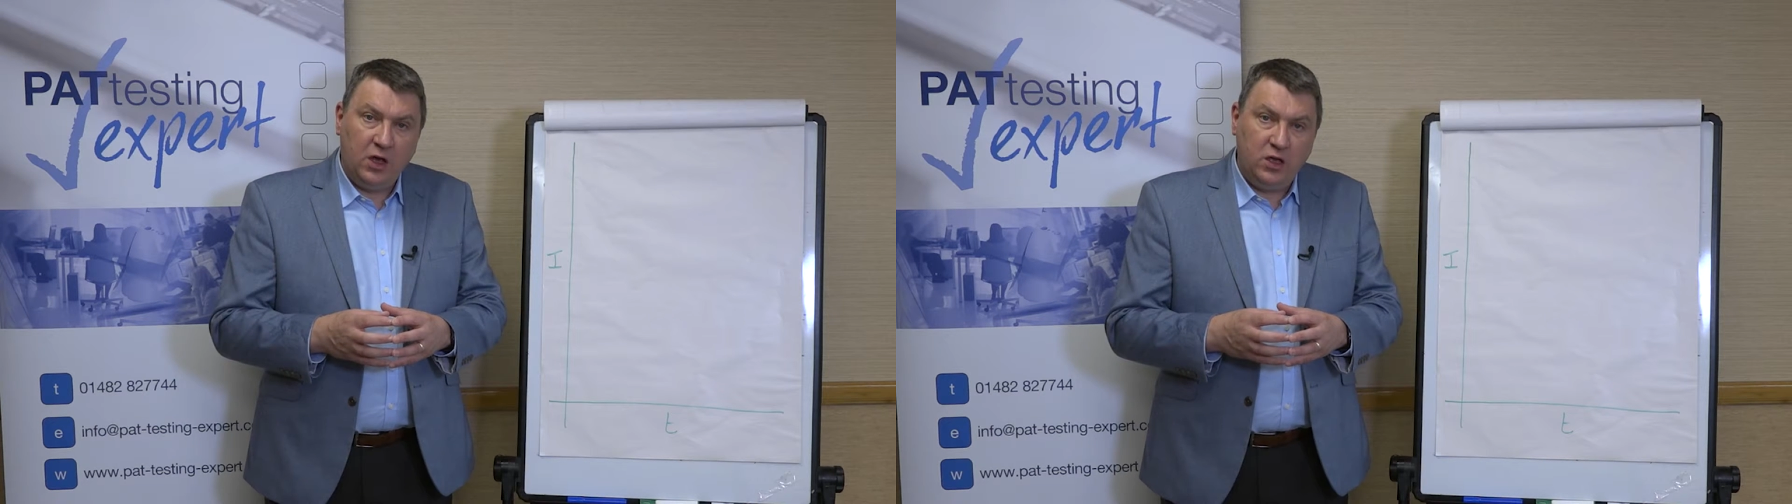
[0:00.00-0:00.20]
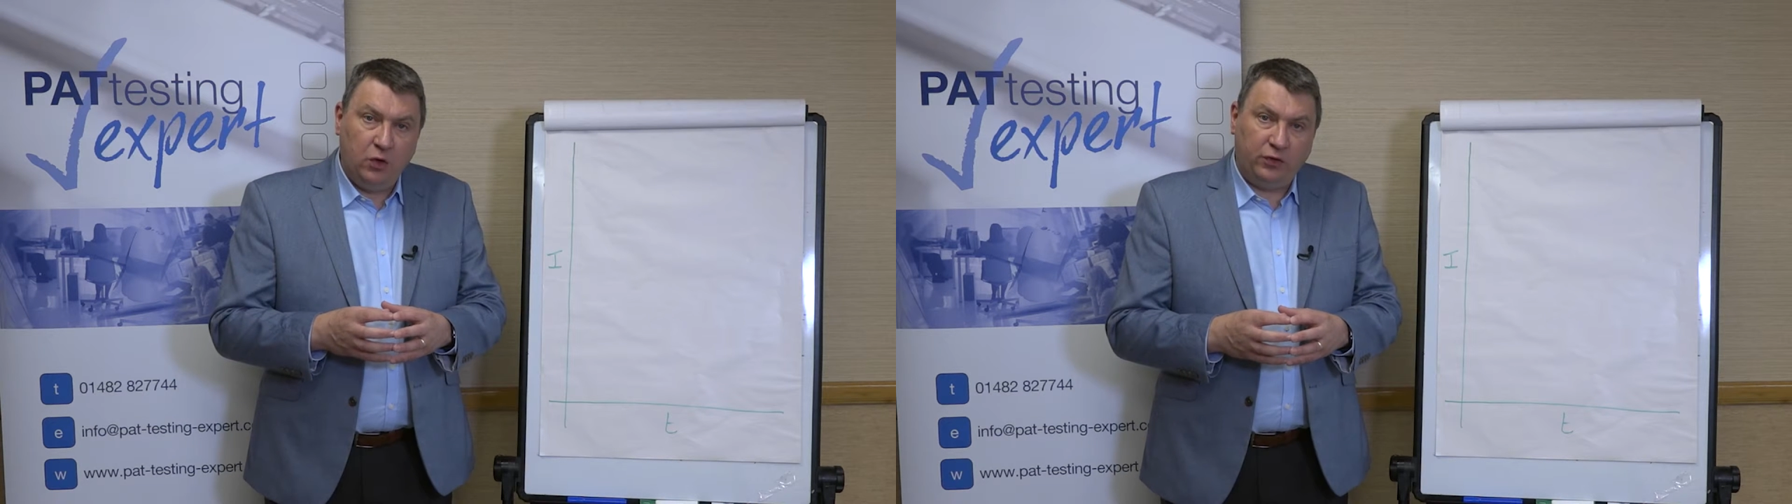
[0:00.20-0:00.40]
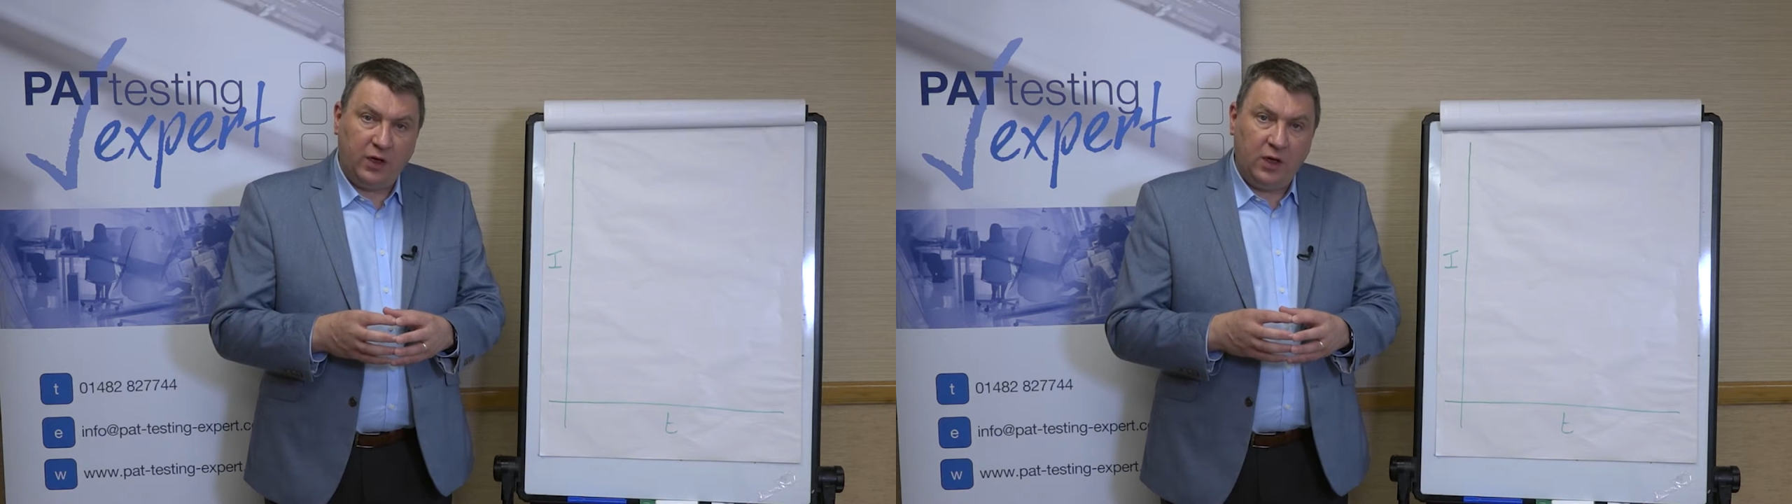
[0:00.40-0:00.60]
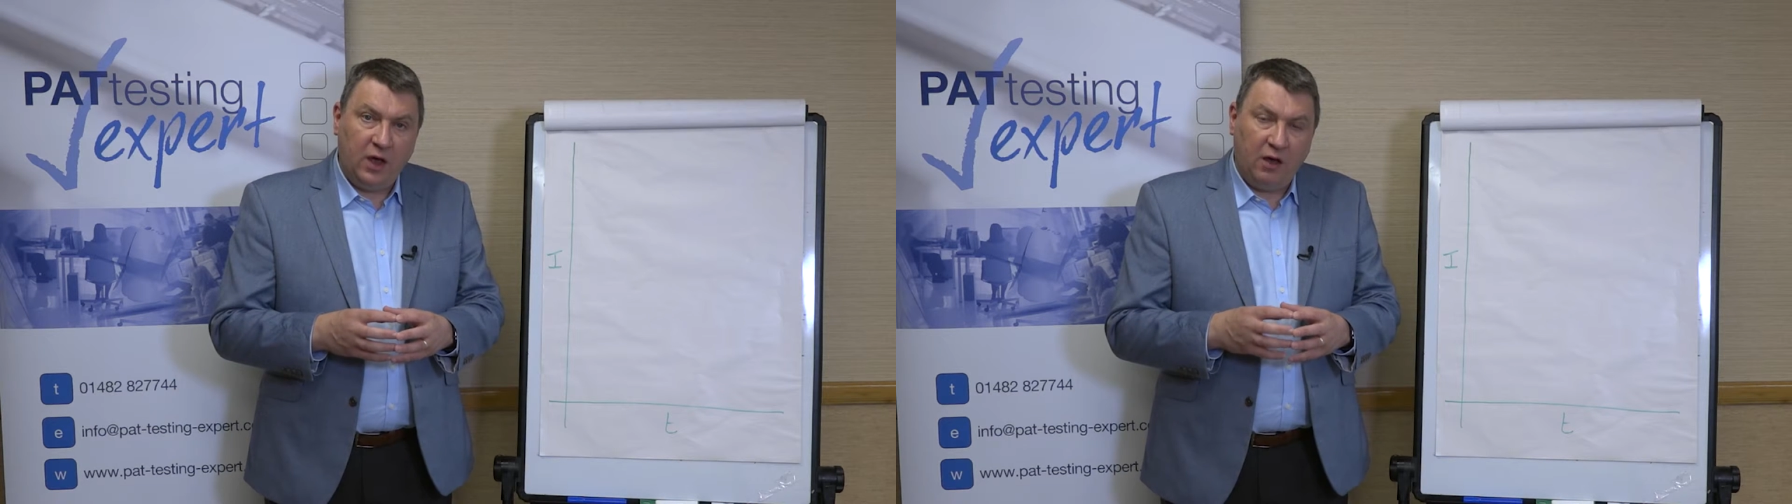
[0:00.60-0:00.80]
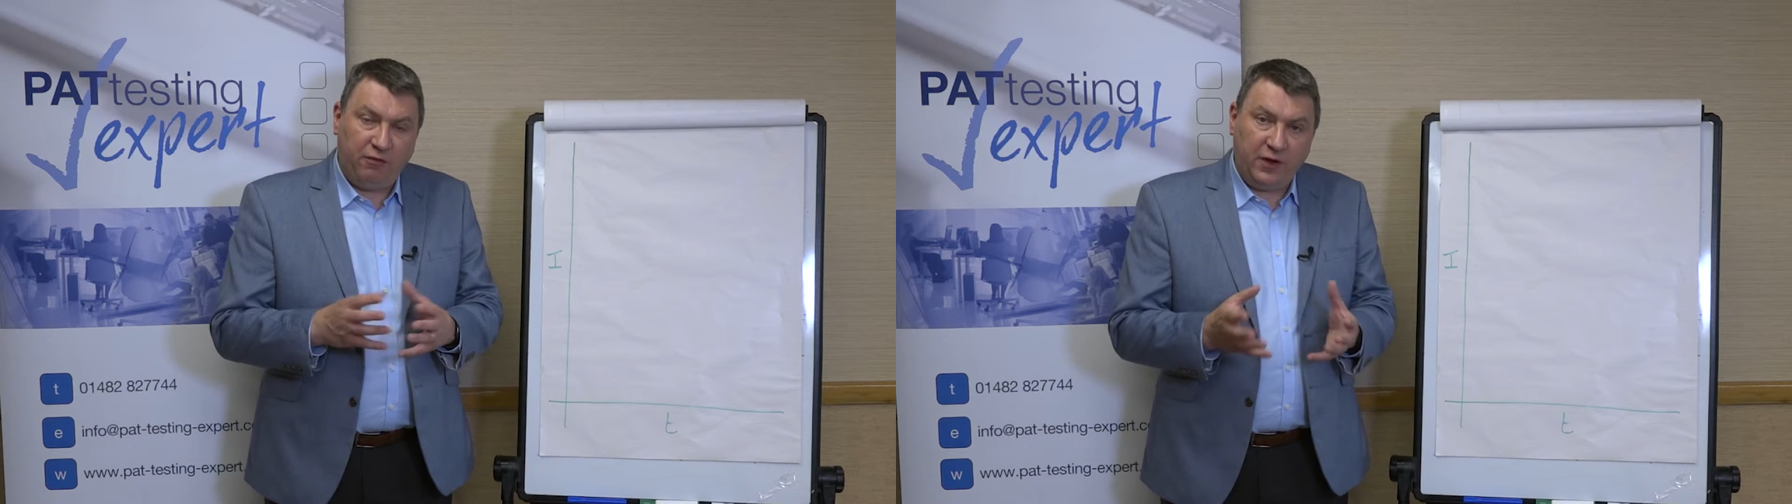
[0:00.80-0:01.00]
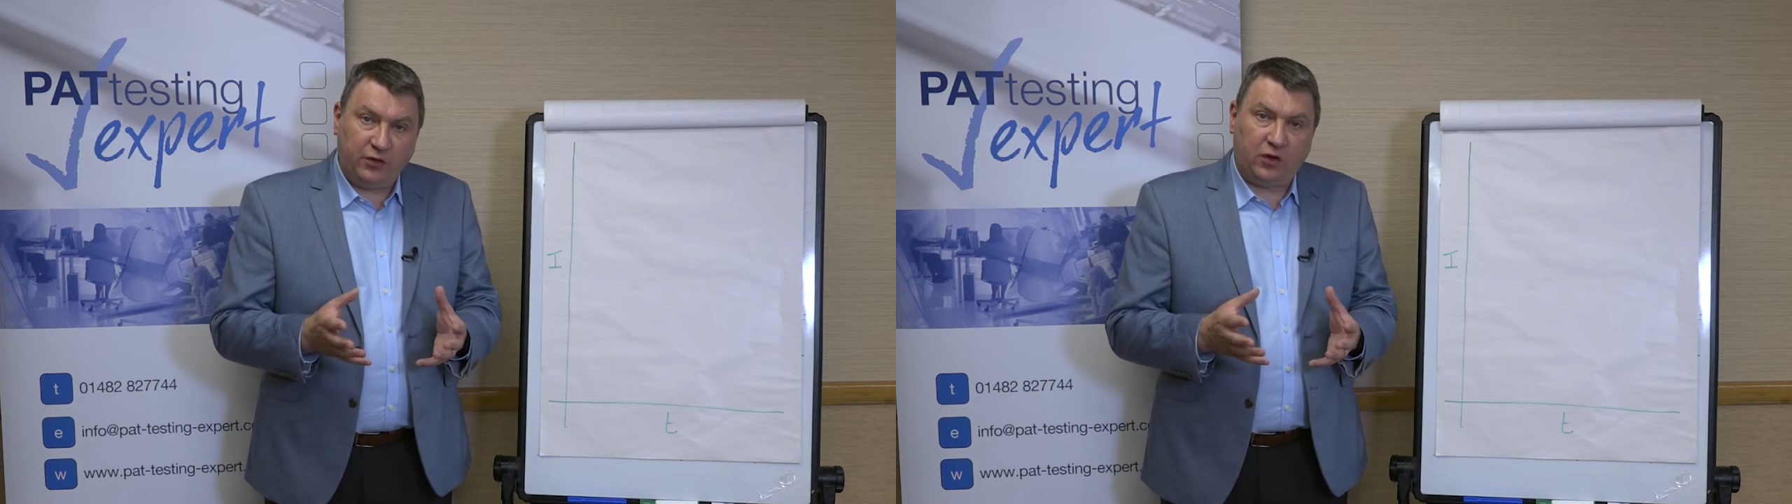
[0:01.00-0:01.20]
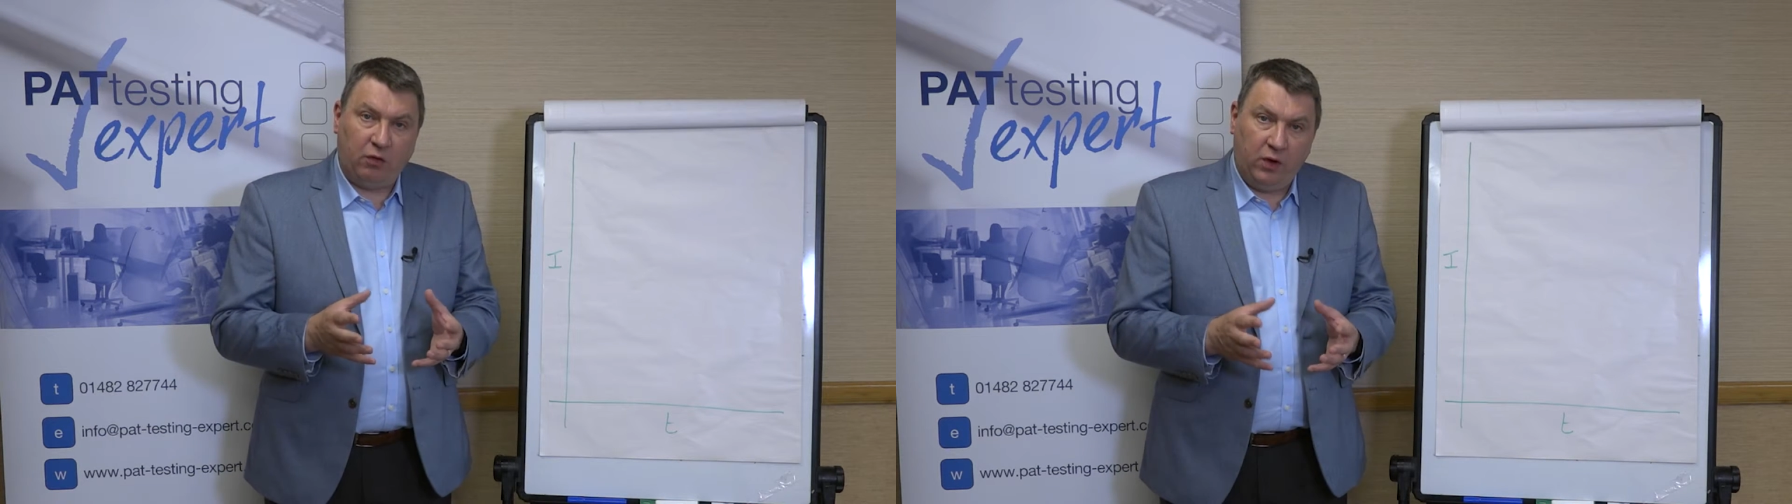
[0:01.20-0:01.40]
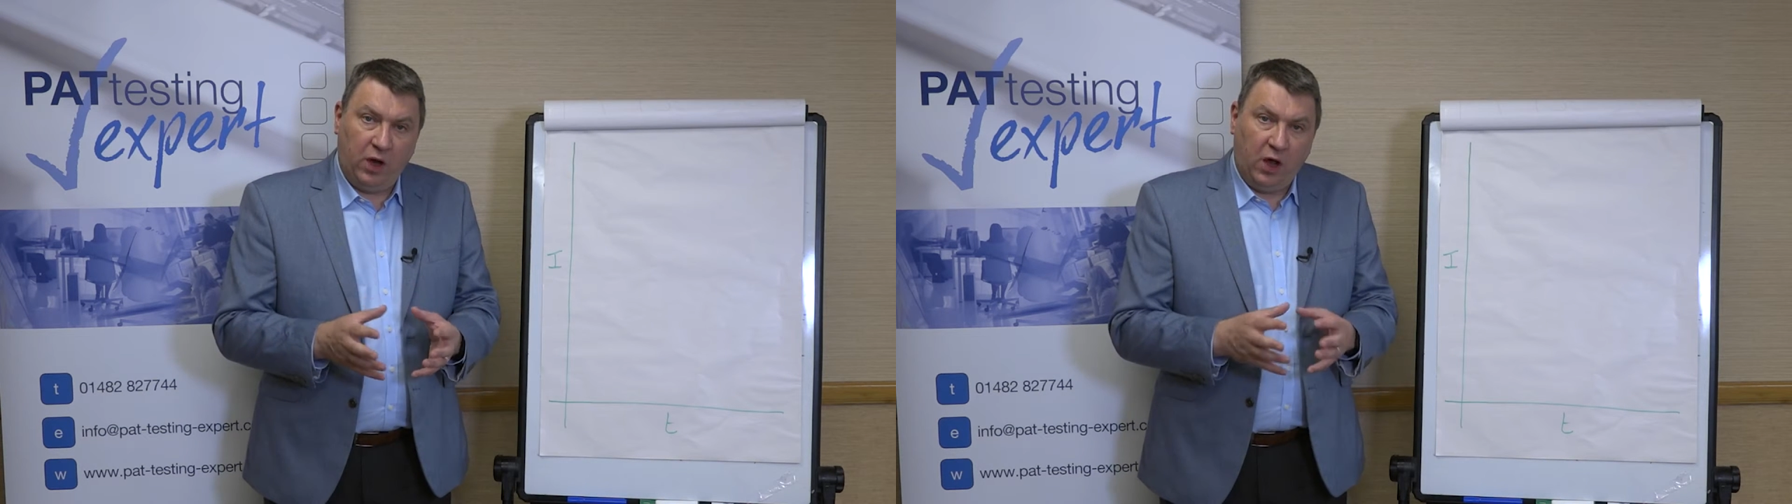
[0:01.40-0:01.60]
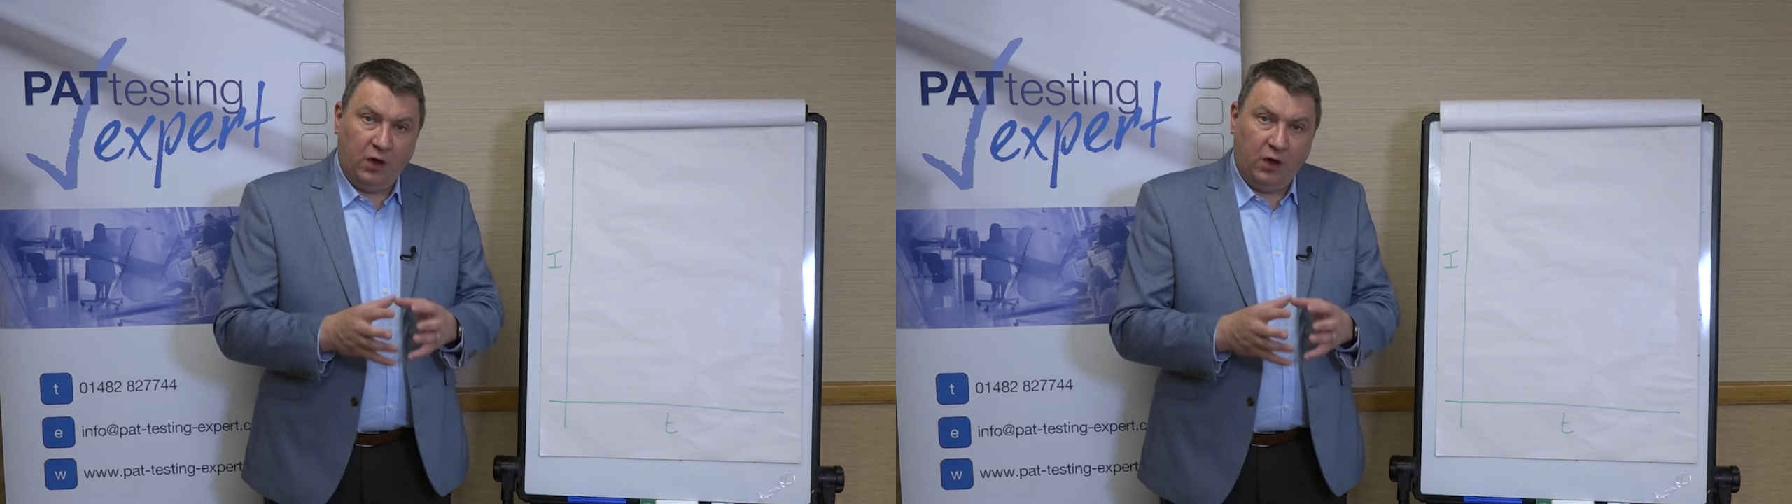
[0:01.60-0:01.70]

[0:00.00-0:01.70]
using a fixed current